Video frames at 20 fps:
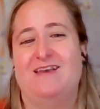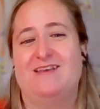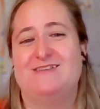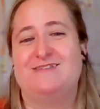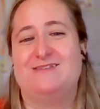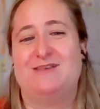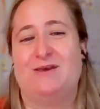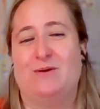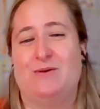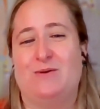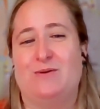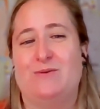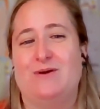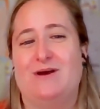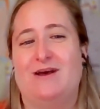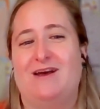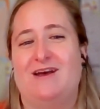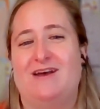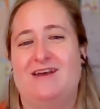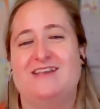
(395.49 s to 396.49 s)
So,
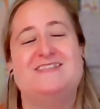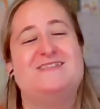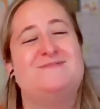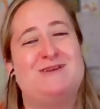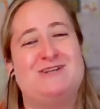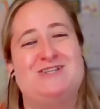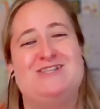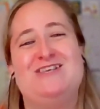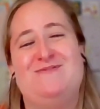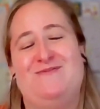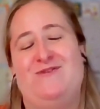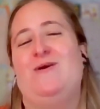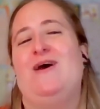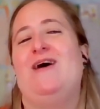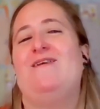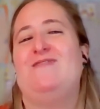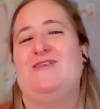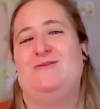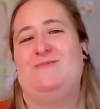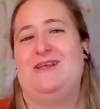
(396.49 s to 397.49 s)
especially if you
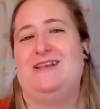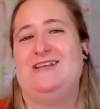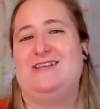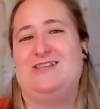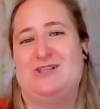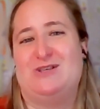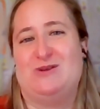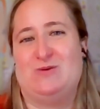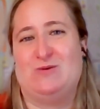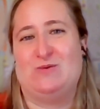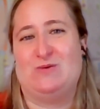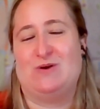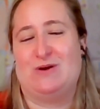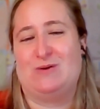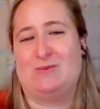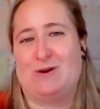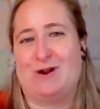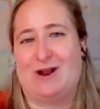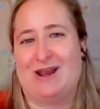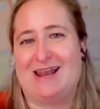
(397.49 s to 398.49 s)
haven't been to a
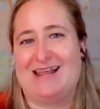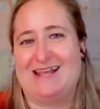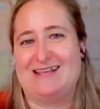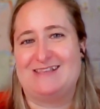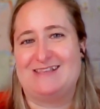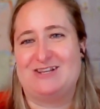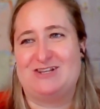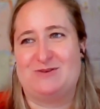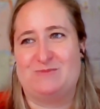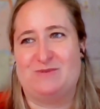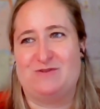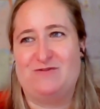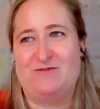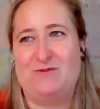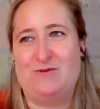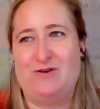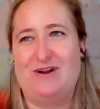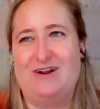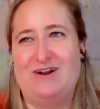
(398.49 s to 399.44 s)
bargaining session before,